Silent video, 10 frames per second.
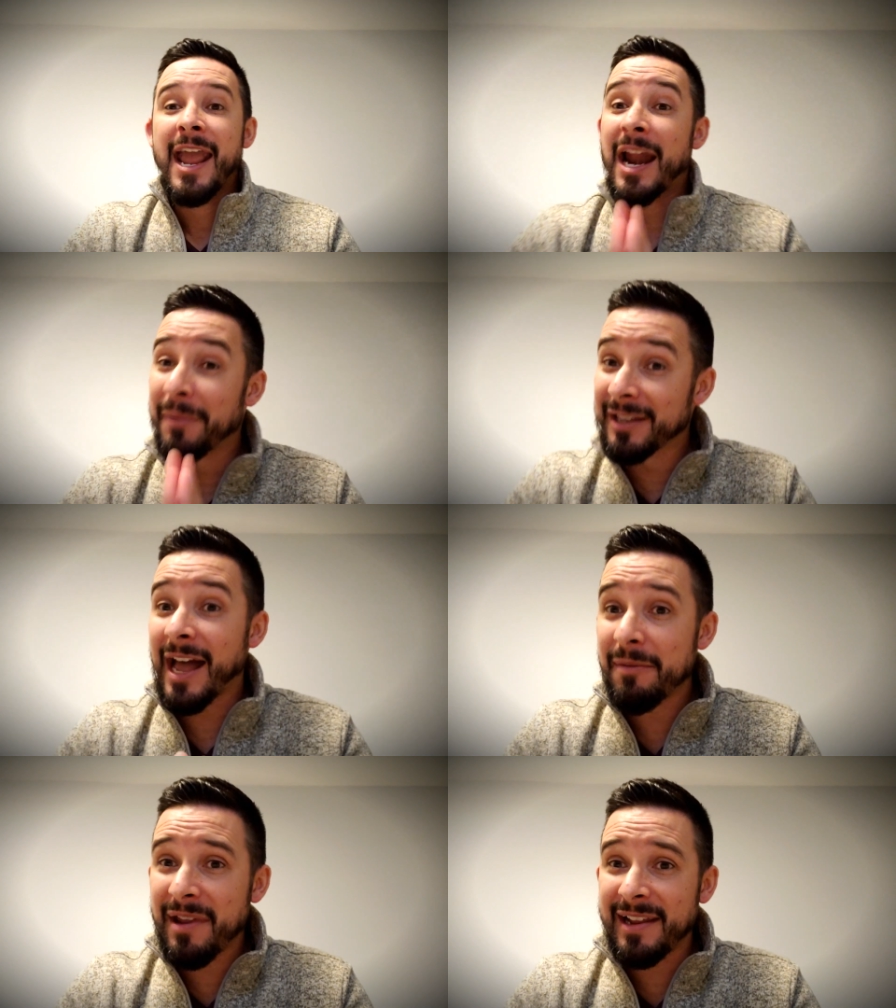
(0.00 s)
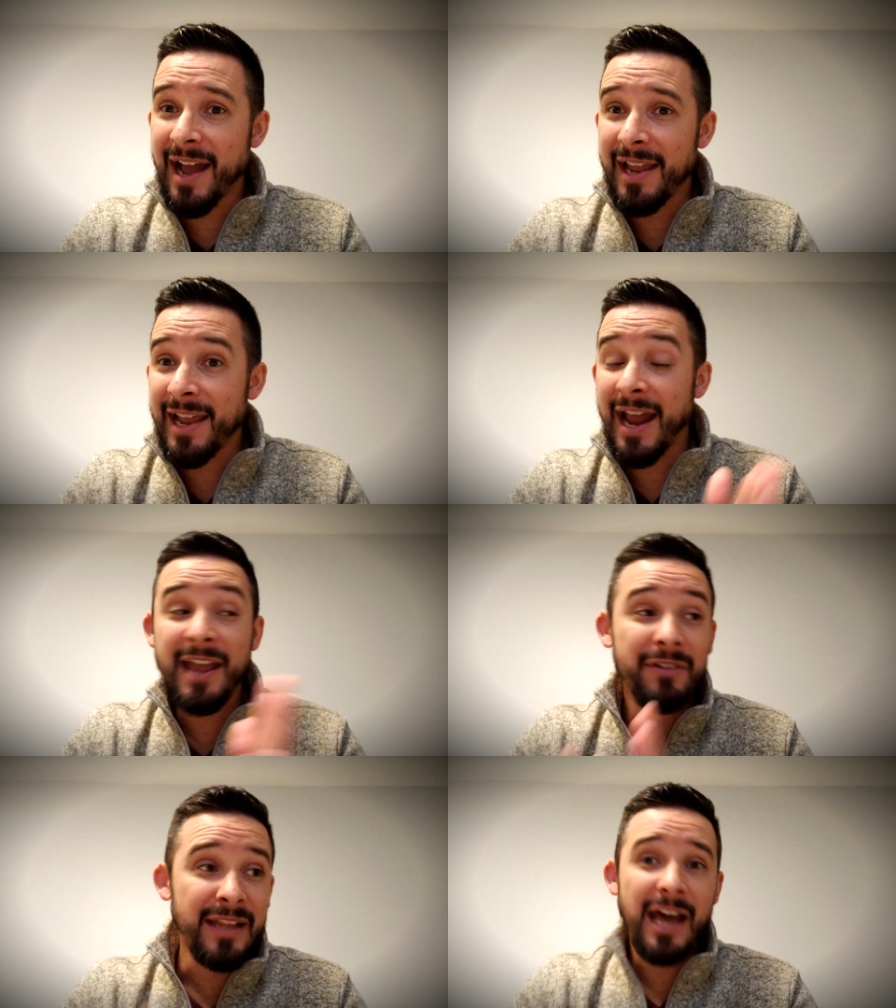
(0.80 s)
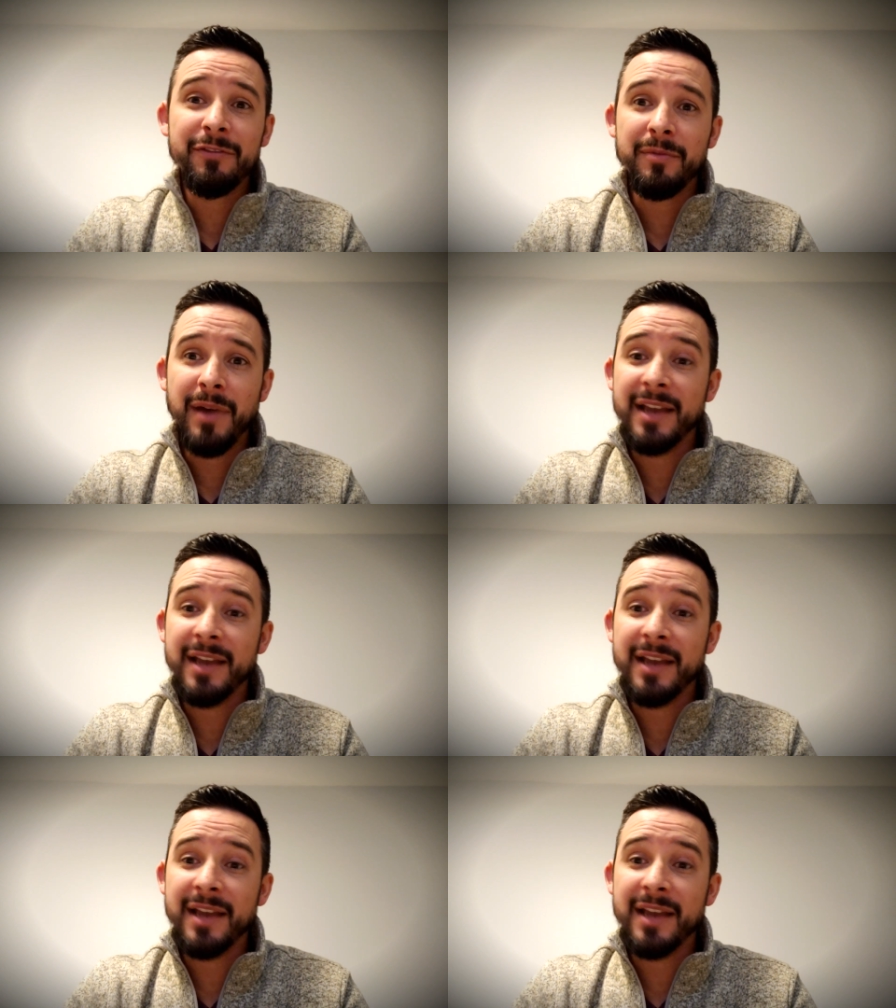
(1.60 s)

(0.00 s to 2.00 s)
and I'm a glide bait guy, and I have a lot of them.